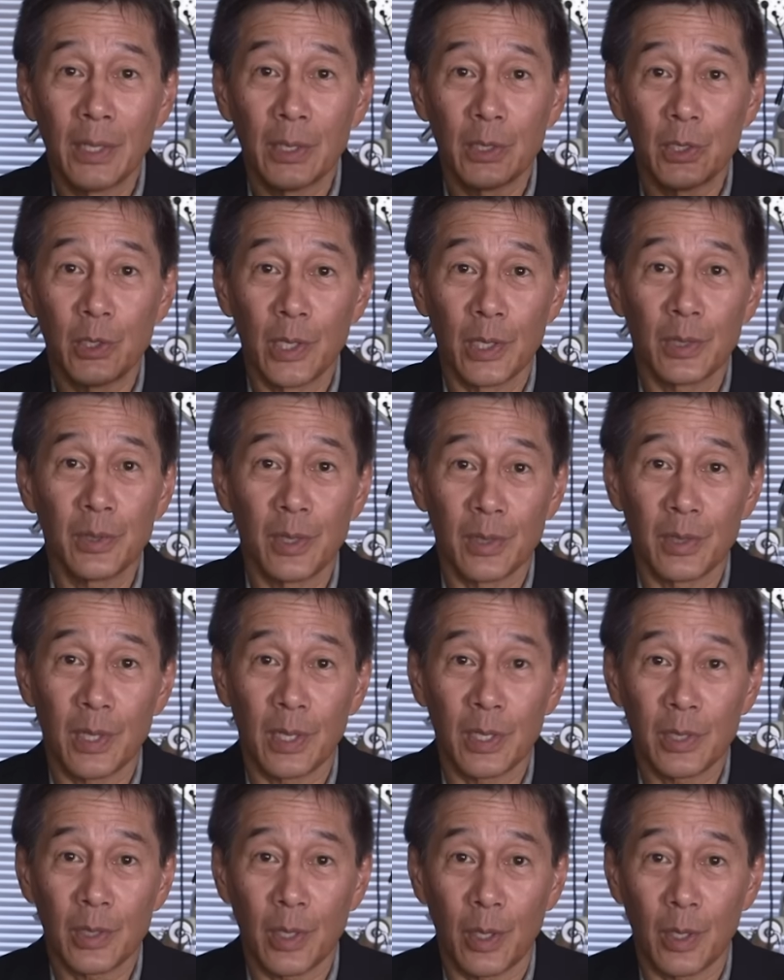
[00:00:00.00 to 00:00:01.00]
just as I
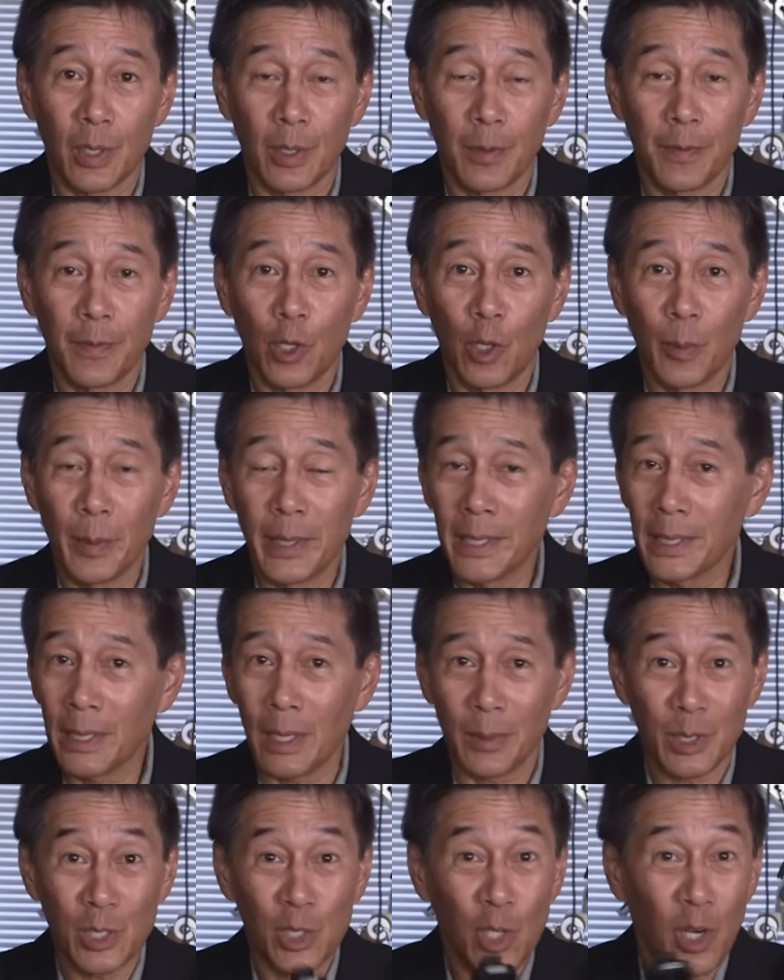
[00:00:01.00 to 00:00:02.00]
started filming.
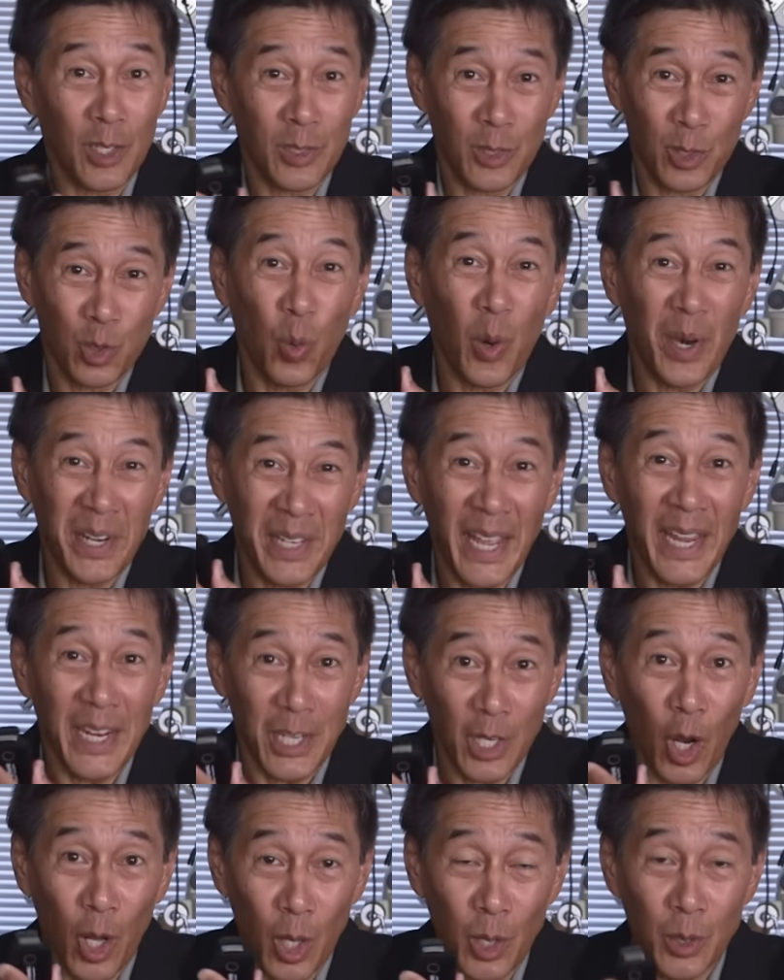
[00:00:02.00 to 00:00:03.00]
These cost
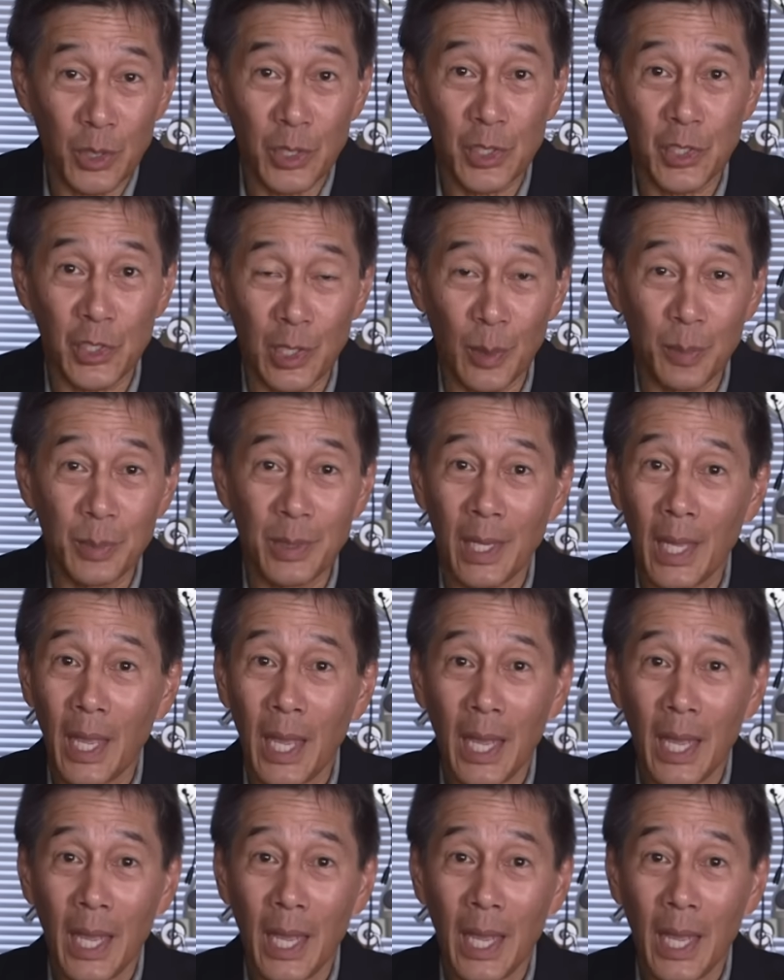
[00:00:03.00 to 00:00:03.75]
$28 shipped.